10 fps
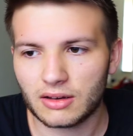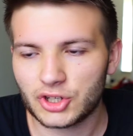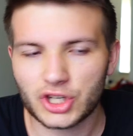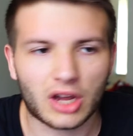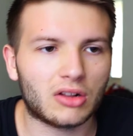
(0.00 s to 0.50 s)

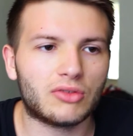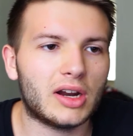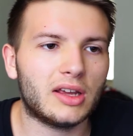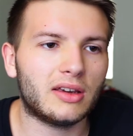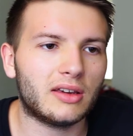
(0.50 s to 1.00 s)
shuttle
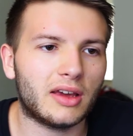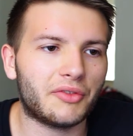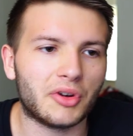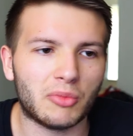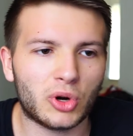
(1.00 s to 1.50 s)
running
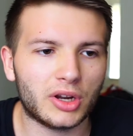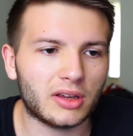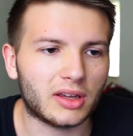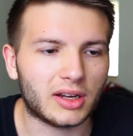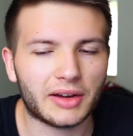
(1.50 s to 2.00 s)
every
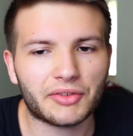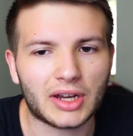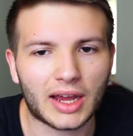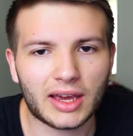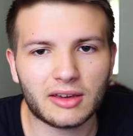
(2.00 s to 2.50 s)
morning and
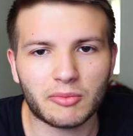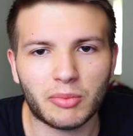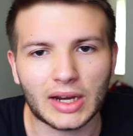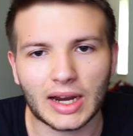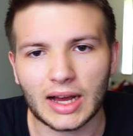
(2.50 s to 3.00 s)
every night,
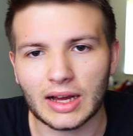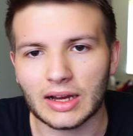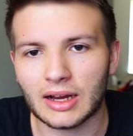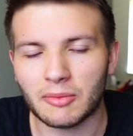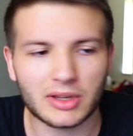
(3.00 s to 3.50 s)
but
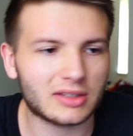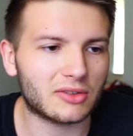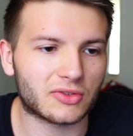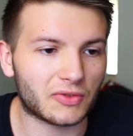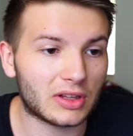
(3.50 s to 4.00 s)
because
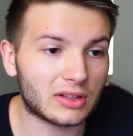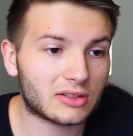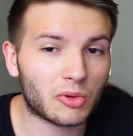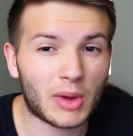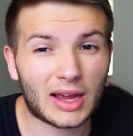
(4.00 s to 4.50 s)
I was feeling
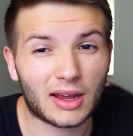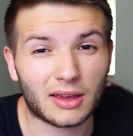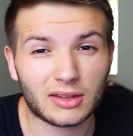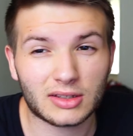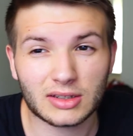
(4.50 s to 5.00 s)
so bad,
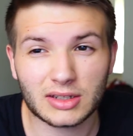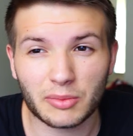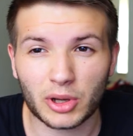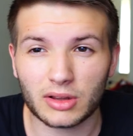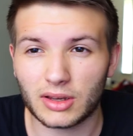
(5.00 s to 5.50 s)
I
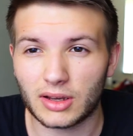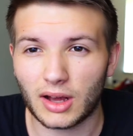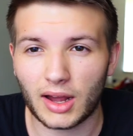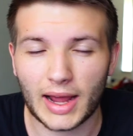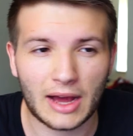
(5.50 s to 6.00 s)
typically
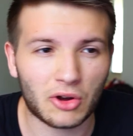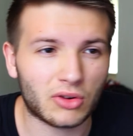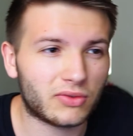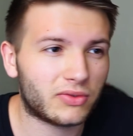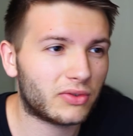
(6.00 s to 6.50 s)
got out
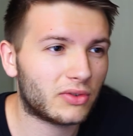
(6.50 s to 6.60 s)
of